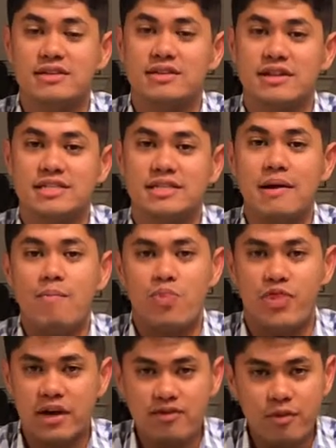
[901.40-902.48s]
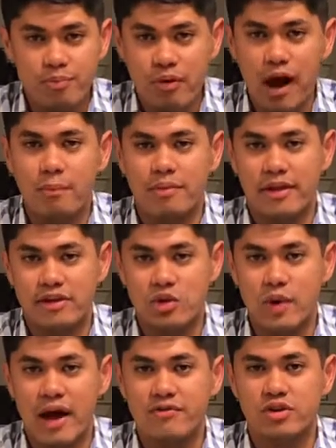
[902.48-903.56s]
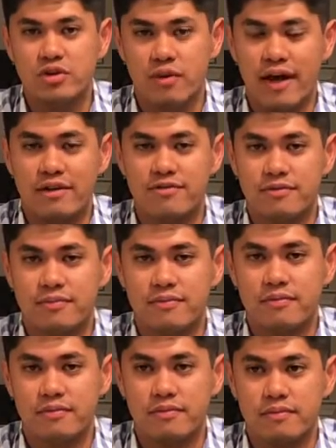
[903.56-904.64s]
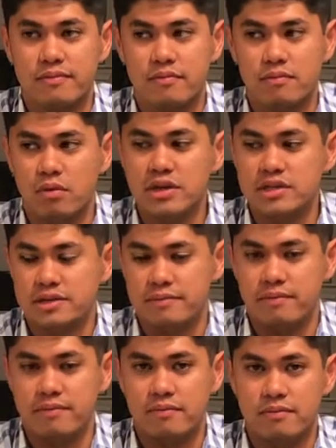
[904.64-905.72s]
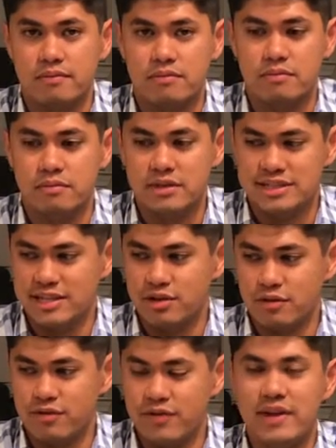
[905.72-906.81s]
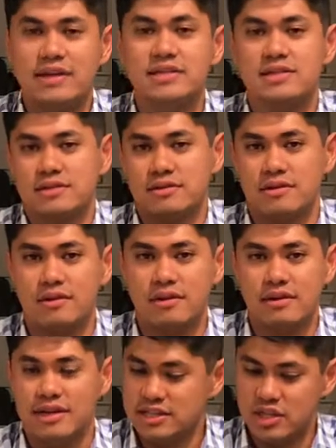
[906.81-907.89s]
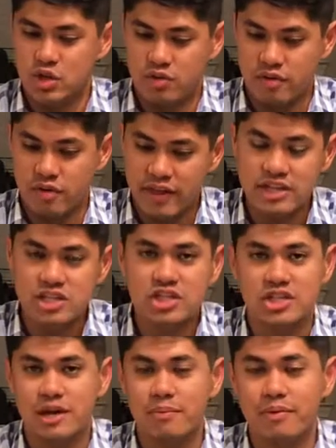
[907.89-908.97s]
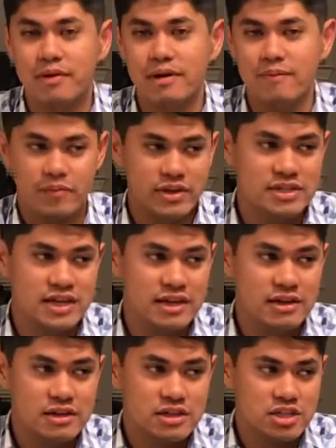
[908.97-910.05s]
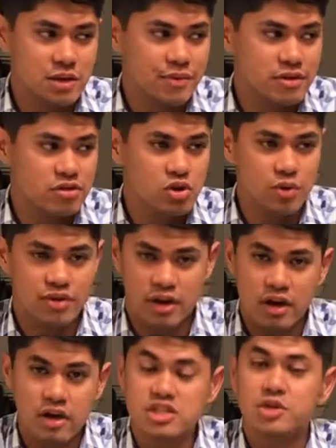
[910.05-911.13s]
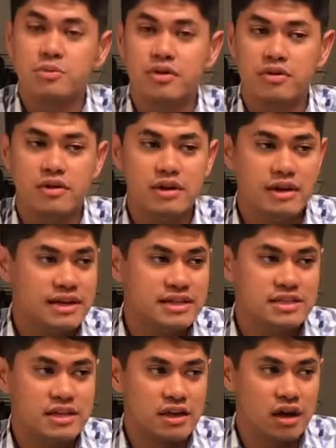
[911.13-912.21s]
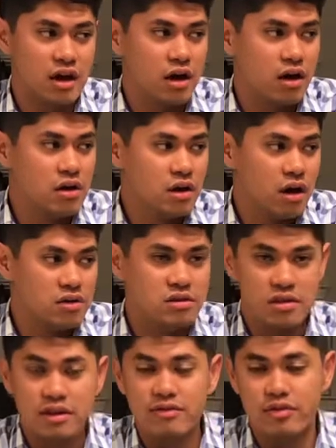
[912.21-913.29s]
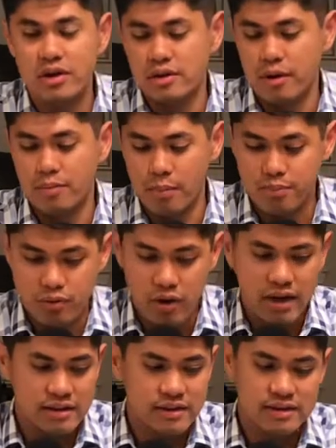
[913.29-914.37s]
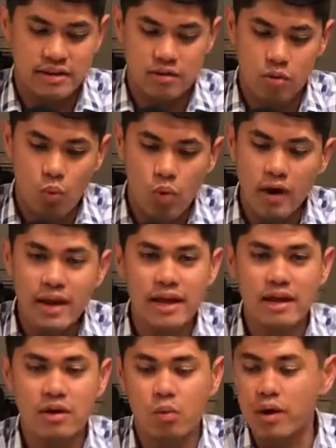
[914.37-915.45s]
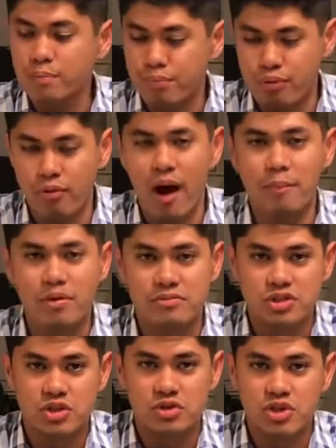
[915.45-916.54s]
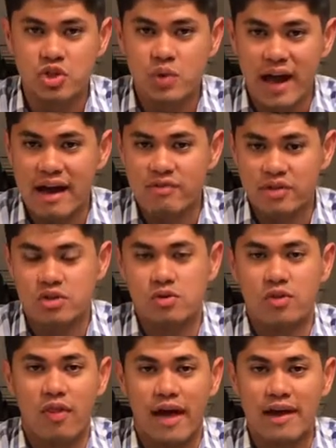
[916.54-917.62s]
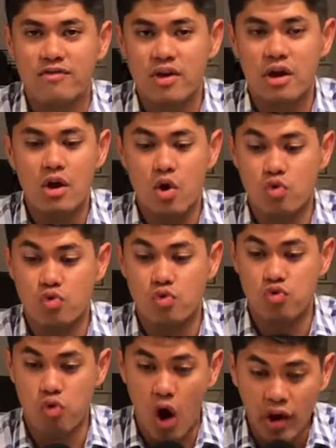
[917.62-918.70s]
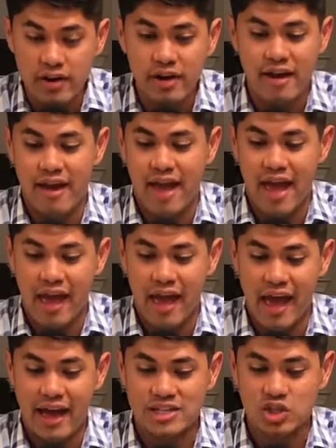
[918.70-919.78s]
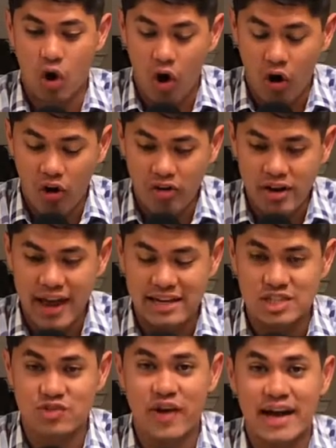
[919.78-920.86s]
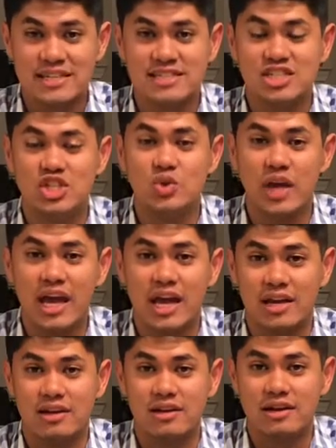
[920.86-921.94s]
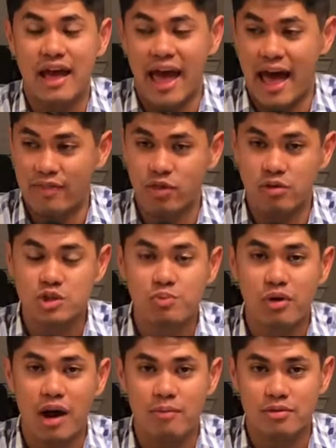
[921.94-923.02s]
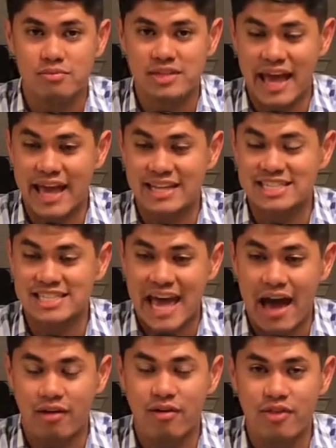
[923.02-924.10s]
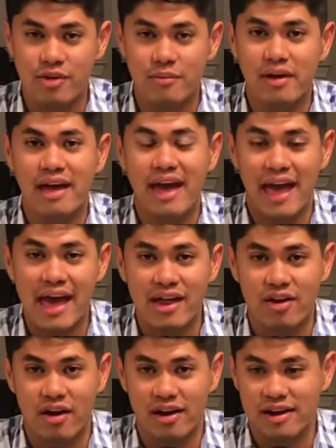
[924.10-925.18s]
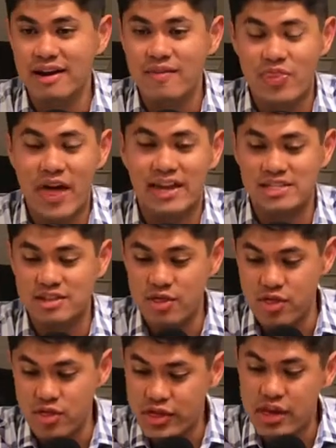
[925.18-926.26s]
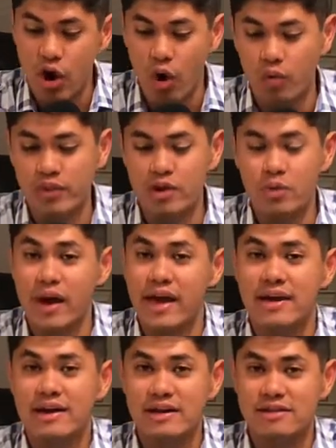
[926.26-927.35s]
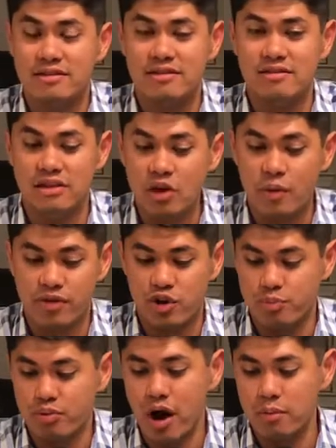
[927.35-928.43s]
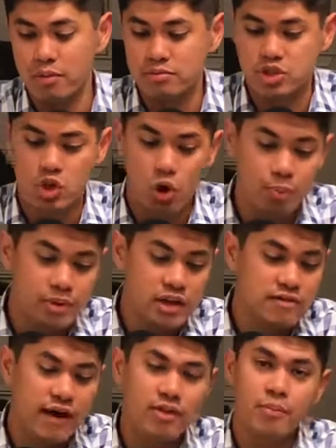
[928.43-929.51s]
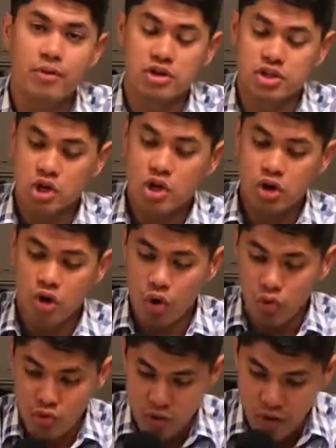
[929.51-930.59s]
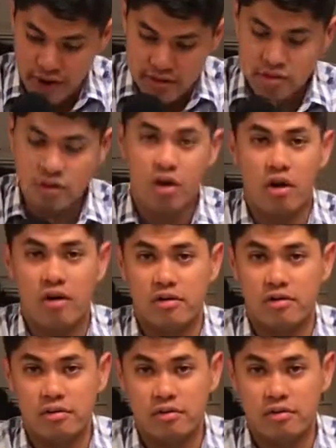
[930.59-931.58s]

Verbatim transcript: to this think of a problem that you have in your life. What is it? Is it your fitness? Is it your relationship? Is it something to do with a customer? Is it uh, a delivery of a product? It, it, what what problems do you have in your life? Run as hard and as fast as you can at those problems and tackle them head on. That is the only way to deal with your problems. Don't beat around the bush. Go right to the heart